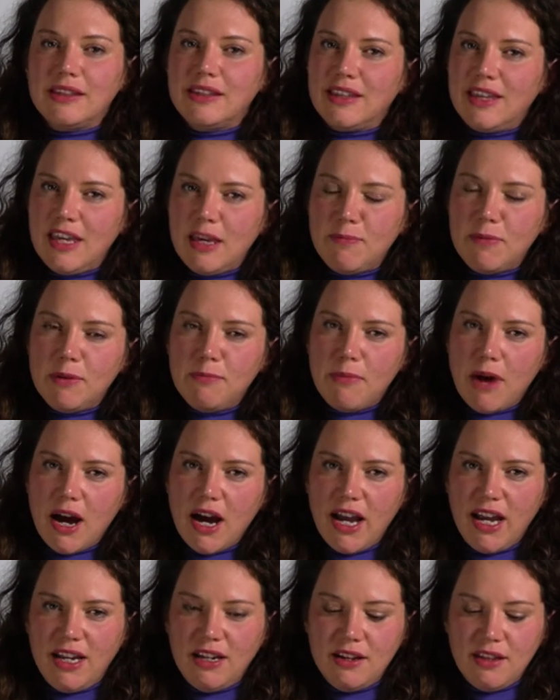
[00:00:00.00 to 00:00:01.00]
Keep in
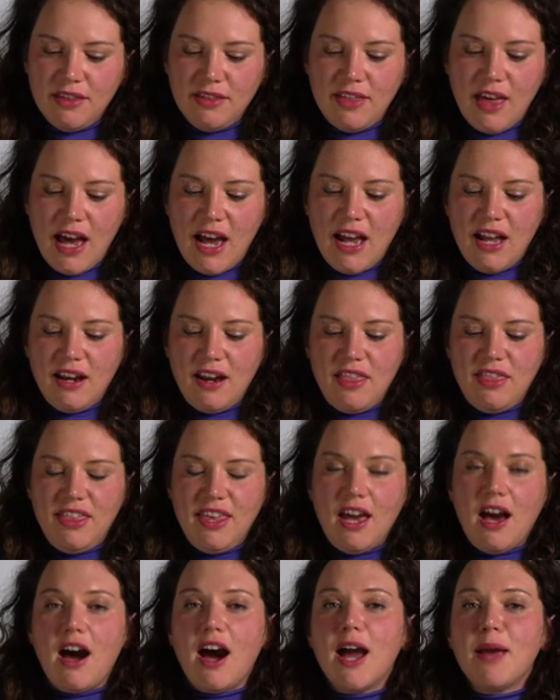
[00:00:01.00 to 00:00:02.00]
mind that
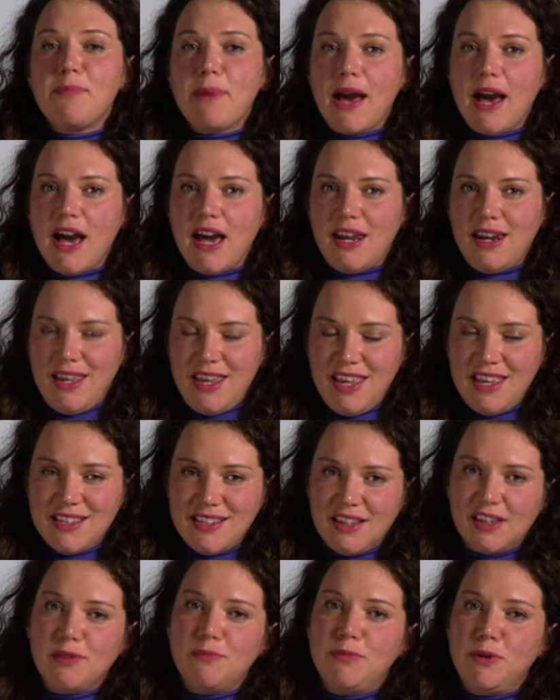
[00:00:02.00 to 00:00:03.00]
the iPad is
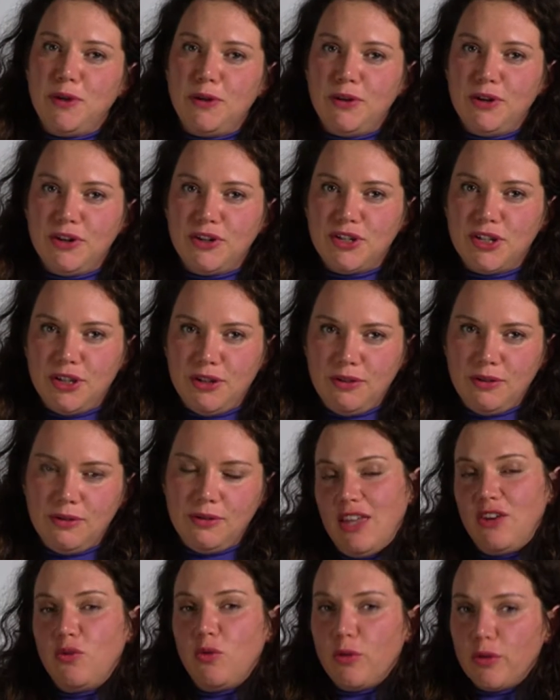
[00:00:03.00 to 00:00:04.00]
a computer too.
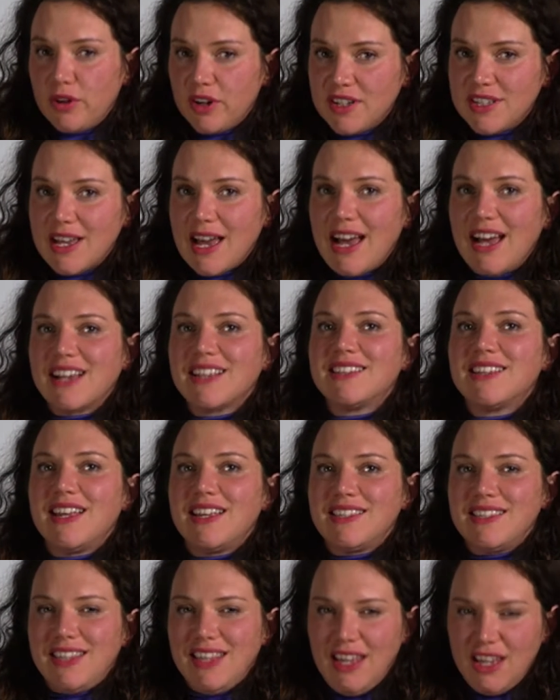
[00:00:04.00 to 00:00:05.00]
In order to
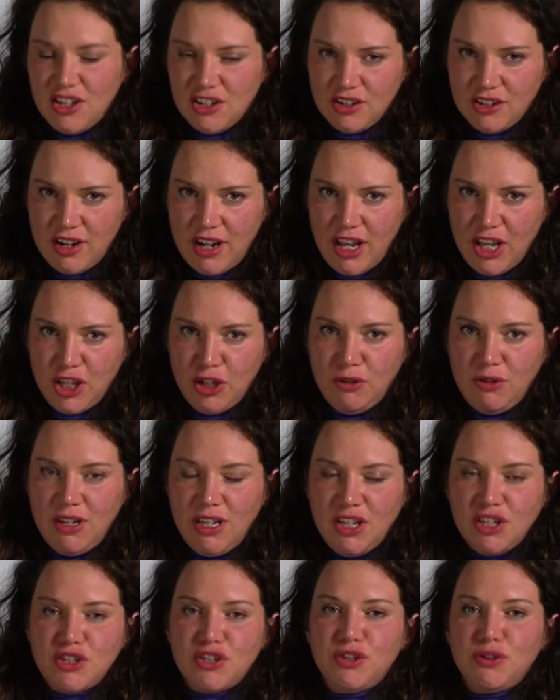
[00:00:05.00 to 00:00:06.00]
access the internet, you
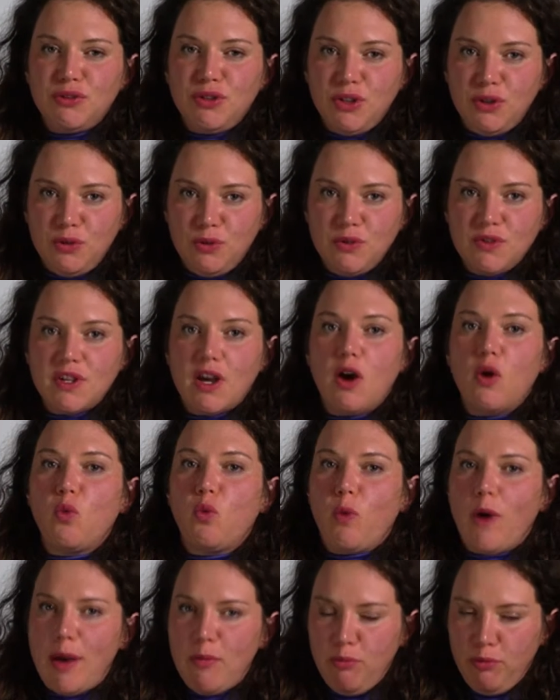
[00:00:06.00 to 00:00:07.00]
need to use a
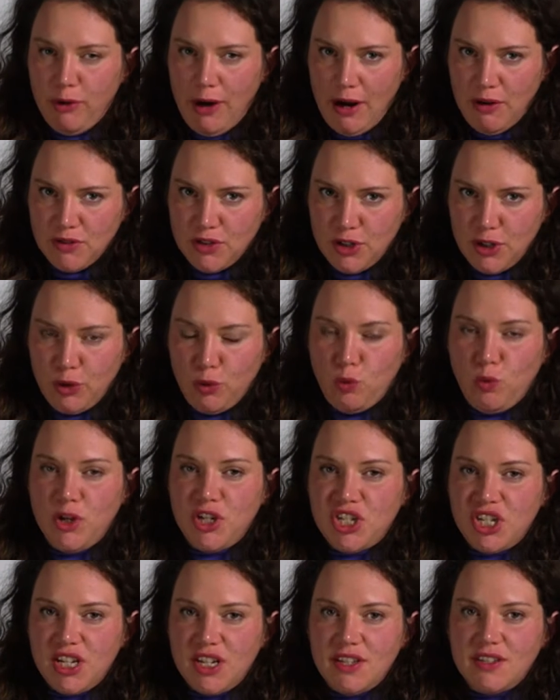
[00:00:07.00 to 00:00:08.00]
web browser,
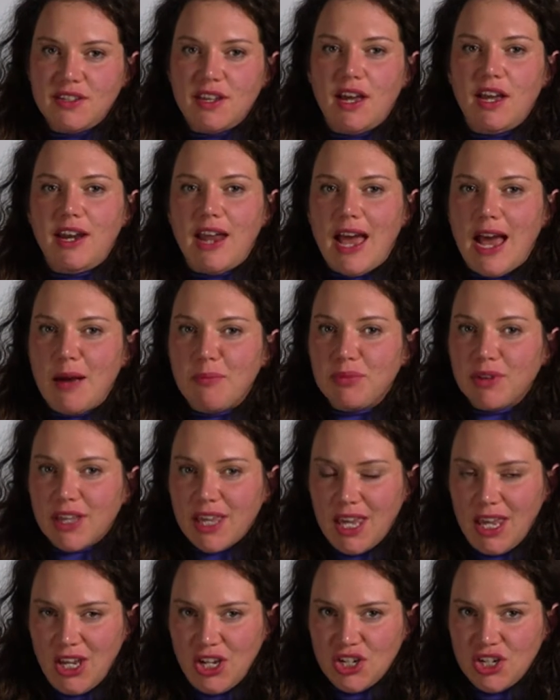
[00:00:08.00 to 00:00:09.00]
which is an
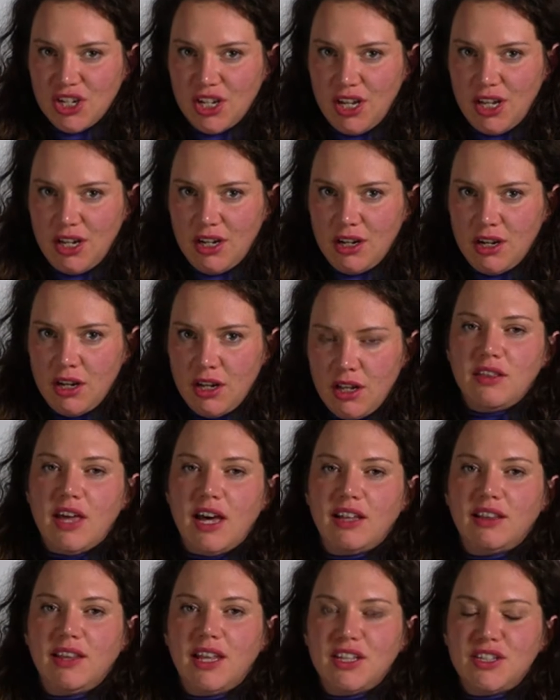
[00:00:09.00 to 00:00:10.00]
application
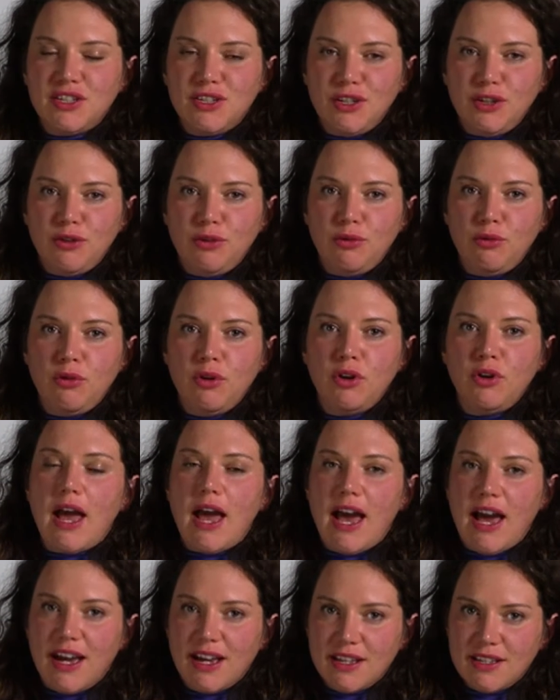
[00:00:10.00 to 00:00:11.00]
that lets you
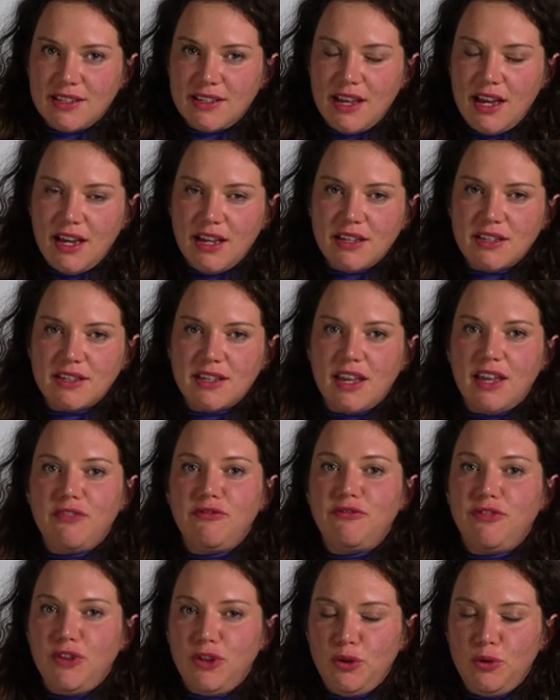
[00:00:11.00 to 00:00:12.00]
access
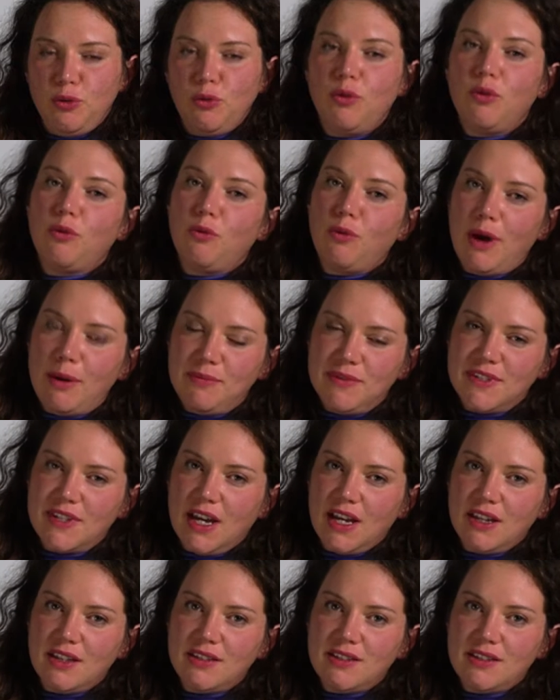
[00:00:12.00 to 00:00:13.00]
and view
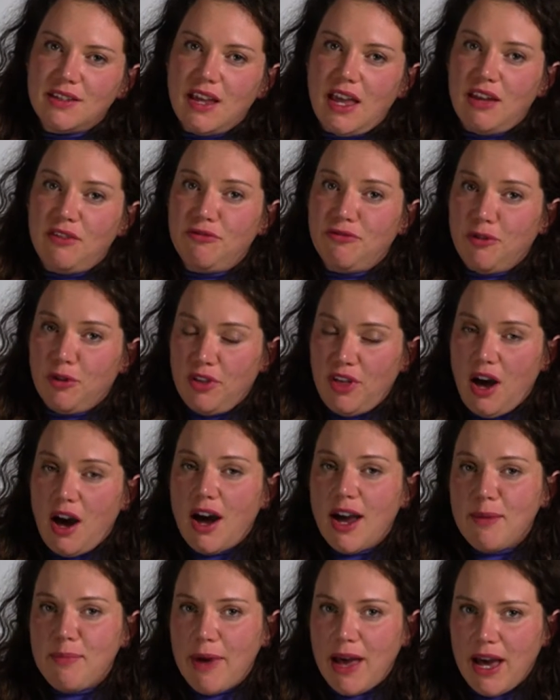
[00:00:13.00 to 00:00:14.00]
websites. And for the
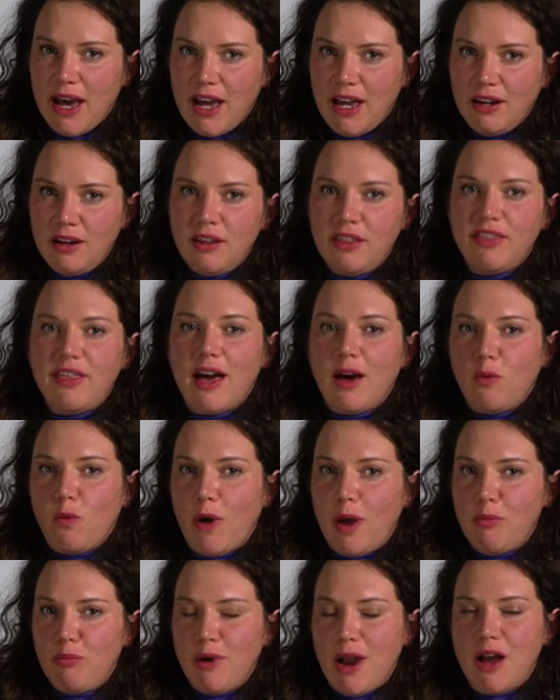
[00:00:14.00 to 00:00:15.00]
iPad, that
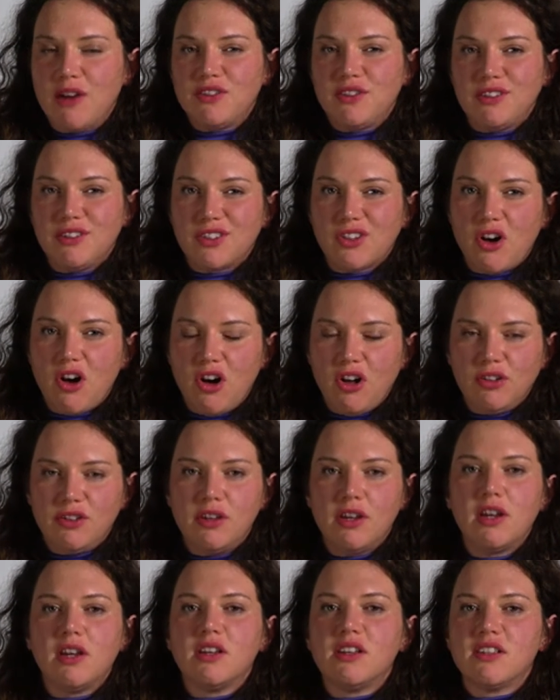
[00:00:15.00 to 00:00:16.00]
web browser is
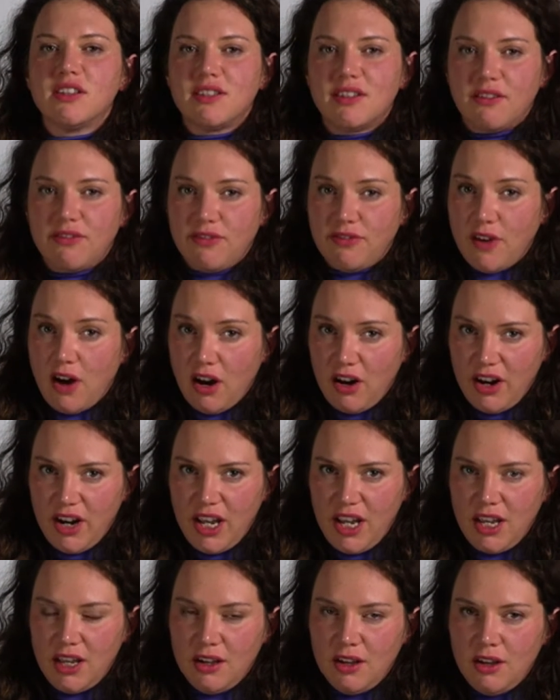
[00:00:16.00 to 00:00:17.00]
called
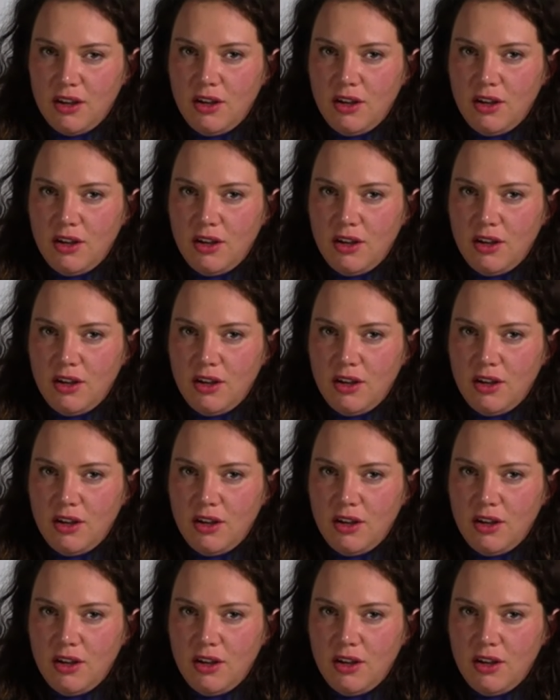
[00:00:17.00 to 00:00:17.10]
Safari.